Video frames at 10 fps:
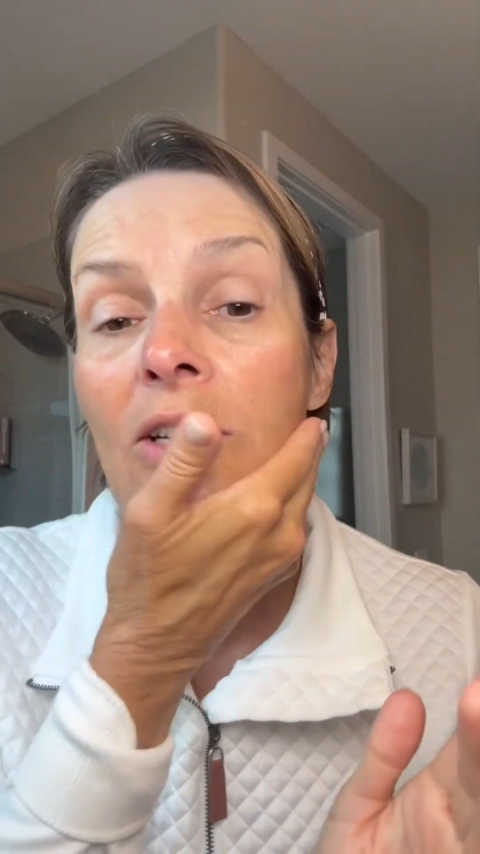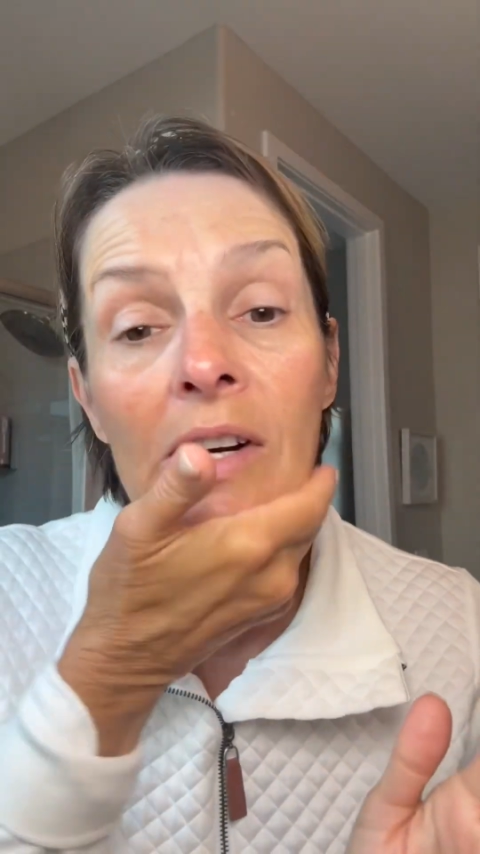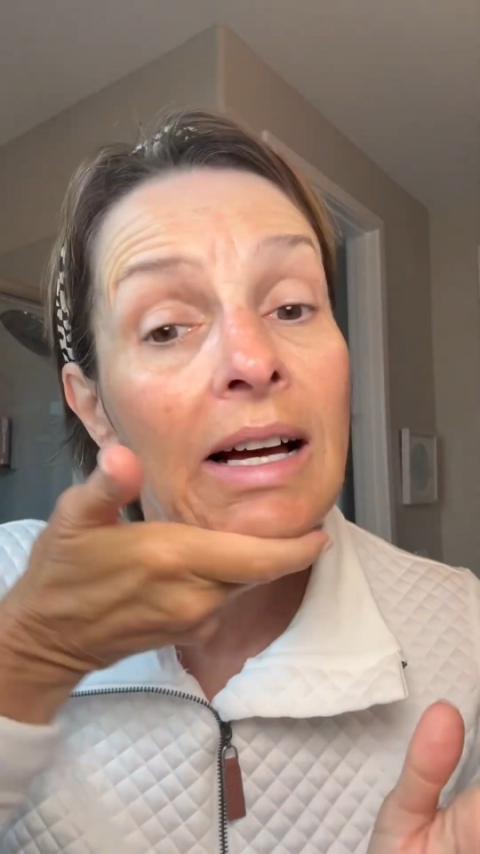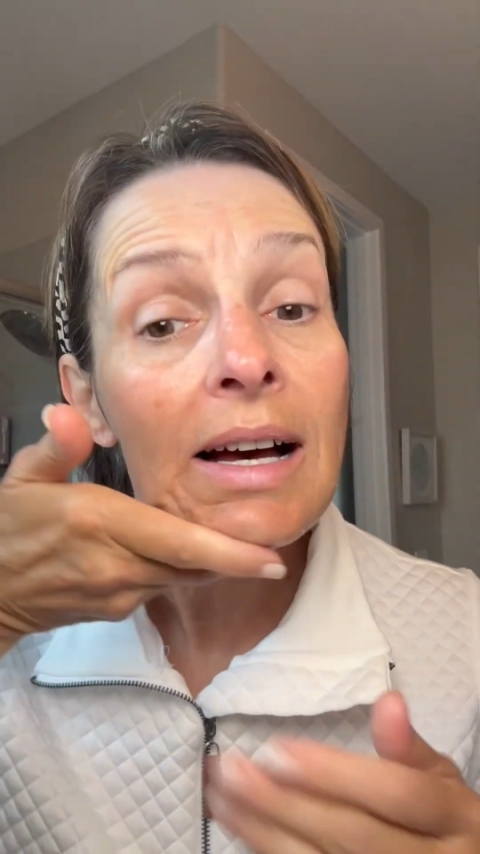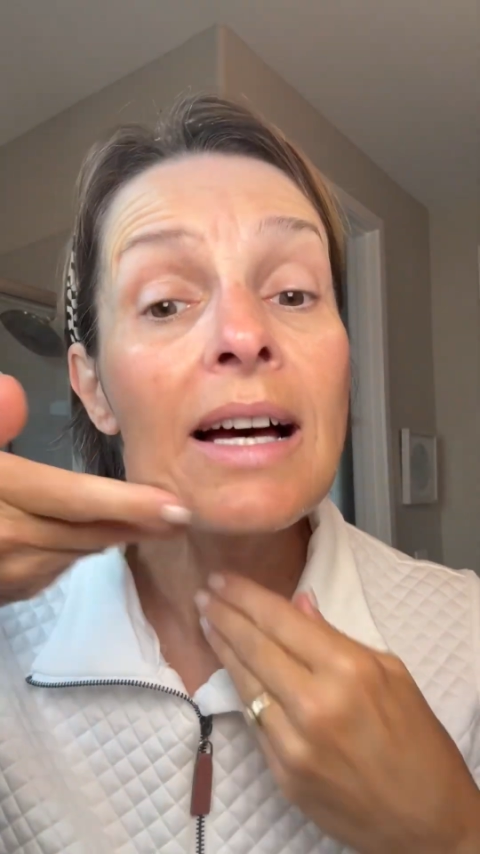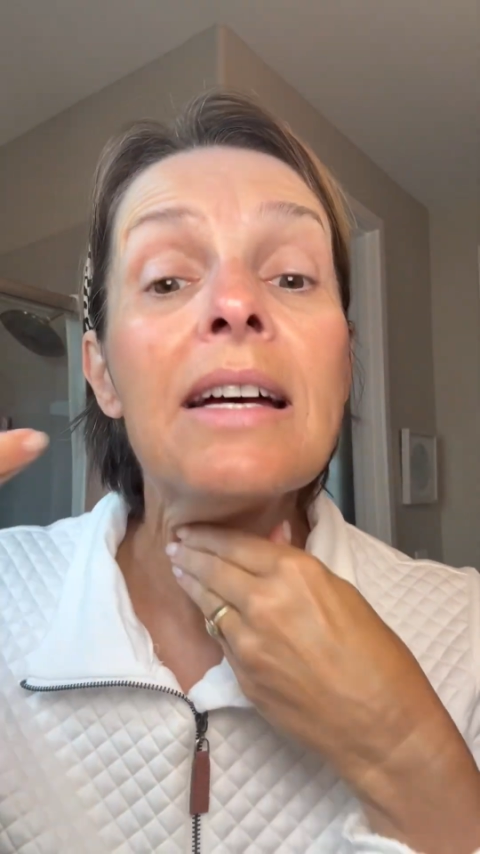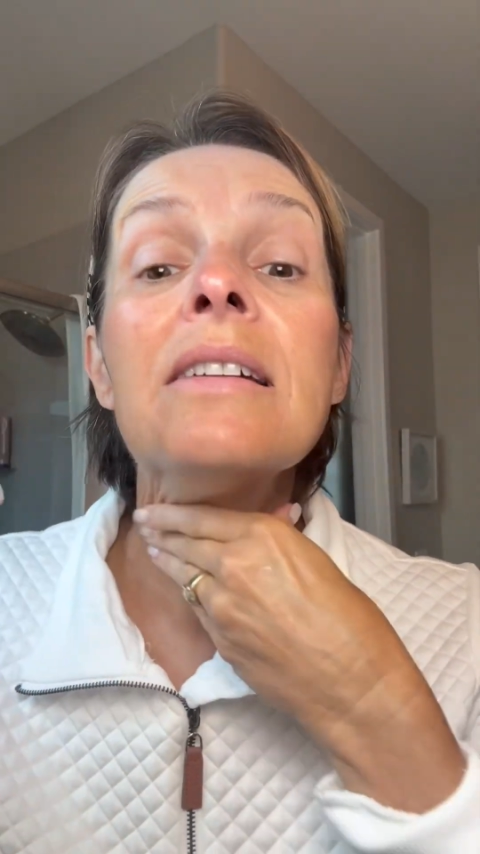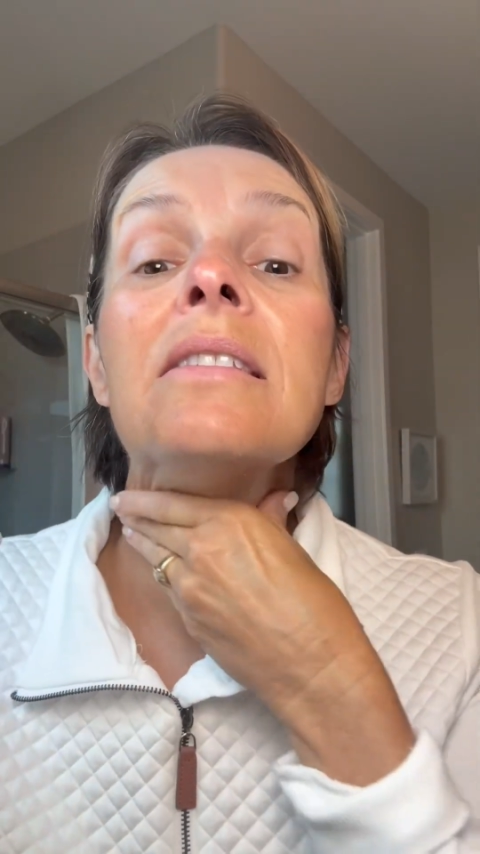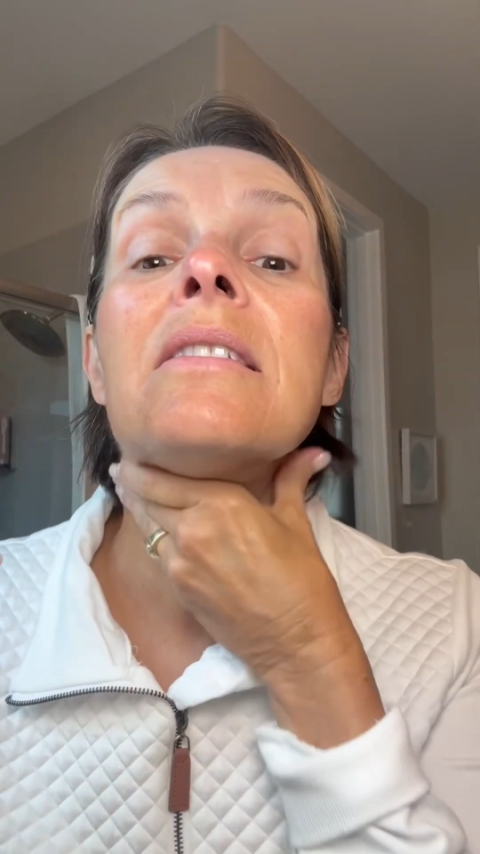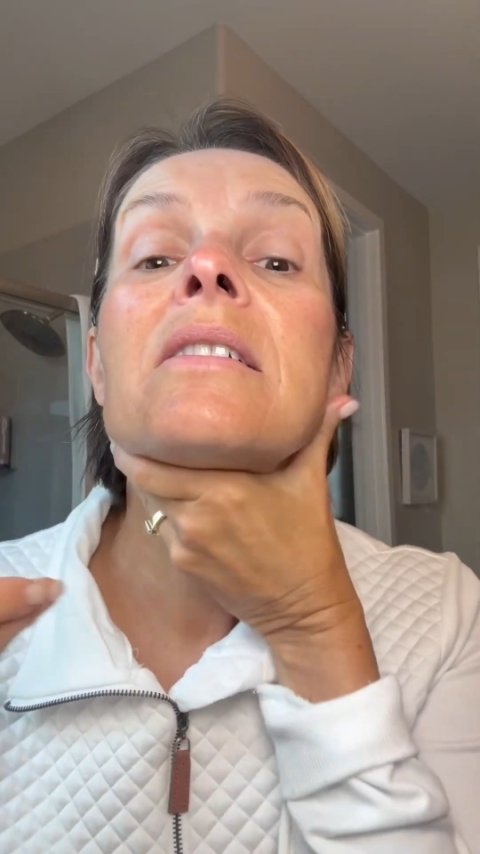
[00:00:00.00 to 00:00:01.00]
your
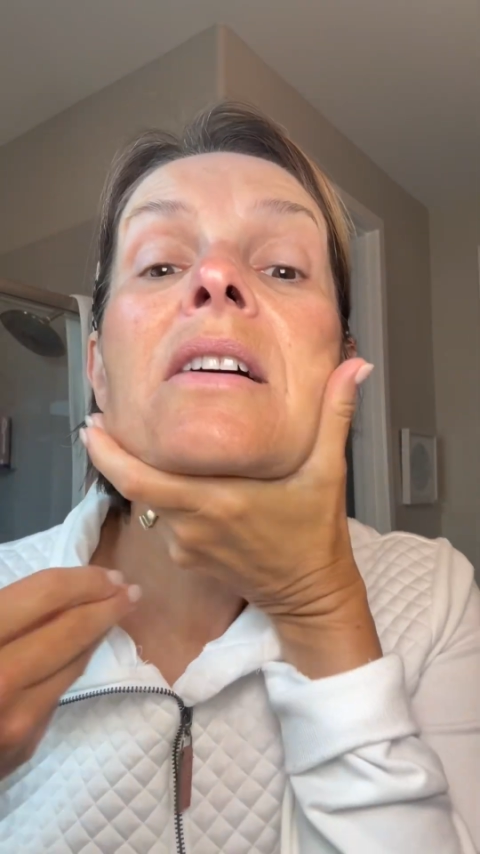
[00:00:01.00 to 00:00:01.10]
eyes,